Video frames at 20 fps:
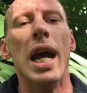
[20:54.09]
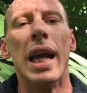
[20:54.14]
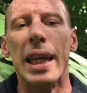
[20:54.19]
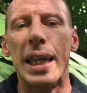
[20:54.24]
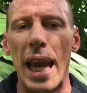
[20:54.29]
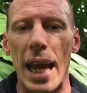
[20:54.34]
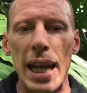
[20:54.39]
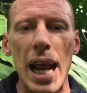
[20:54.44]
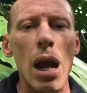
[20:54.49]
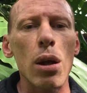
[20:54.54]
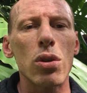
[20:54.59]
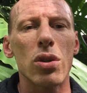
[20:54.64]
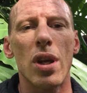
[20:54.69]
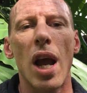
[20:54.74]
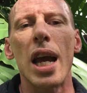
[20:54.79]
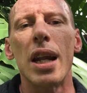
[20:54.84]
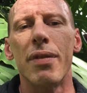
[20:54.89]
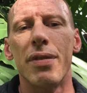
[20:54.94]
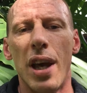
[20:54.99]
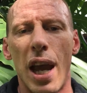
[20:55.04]
Get
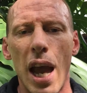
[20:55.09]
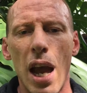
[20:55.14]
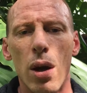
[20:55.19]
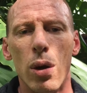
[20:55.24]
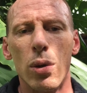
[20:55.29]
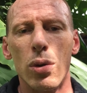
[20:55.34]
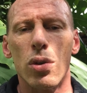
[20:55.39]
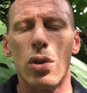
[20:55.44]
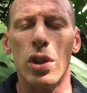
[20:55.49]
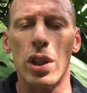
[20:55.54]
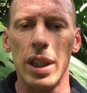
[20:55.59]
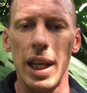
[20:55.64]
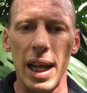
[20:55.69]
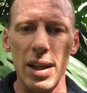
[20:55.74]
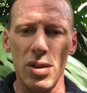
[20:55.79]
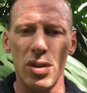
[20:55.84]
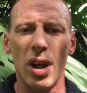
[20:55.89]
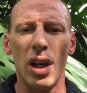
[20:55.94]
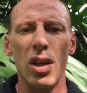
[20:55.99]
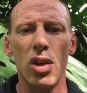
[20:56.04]
outside of the house,
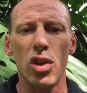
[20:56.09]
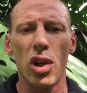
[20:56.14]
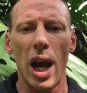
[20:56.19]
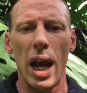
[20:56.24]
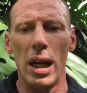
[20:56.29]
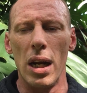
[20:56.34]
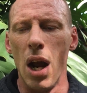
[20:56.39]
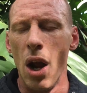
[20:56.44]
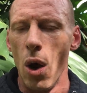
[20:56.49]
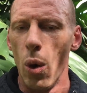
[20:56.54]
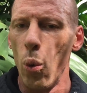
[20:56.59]
get sunshine,